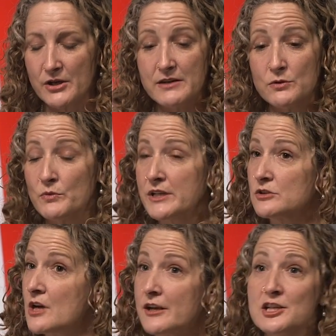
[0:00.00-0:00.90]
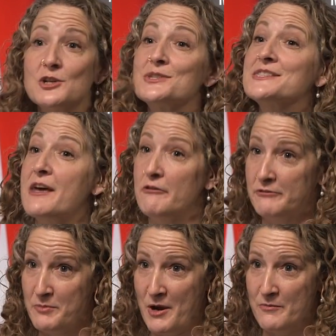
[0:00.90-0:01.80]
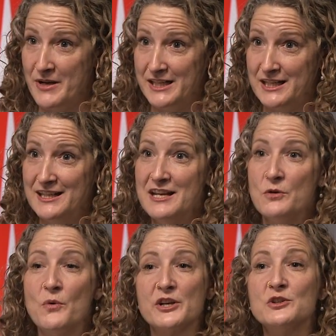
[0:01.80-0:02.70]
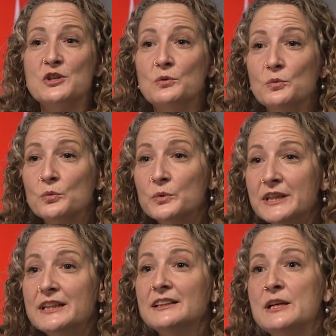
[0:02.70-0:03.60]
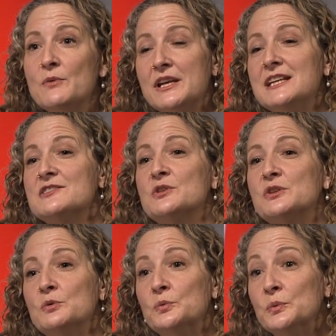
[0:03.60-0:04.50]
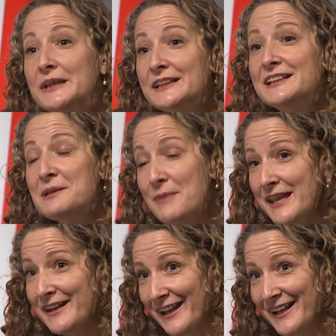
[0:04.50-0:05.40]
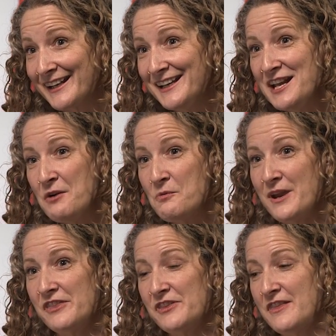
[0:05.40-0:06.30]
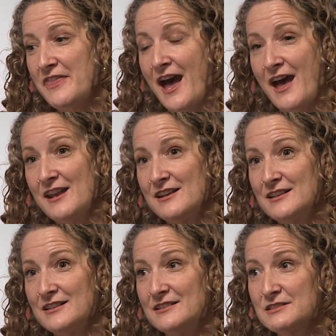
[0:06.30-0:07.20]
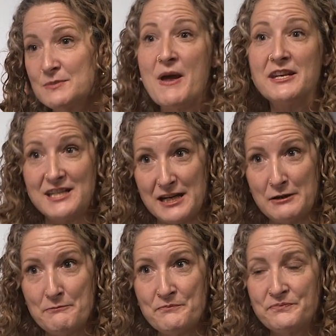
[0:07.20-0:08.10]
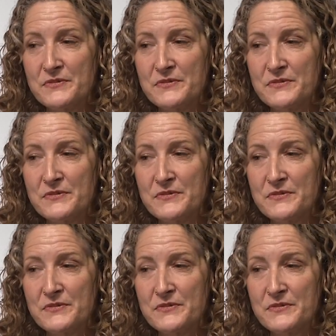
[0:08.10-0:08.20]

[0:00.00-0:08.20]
even when you're talking to yourself about money, what needs are you really meeting with that spending?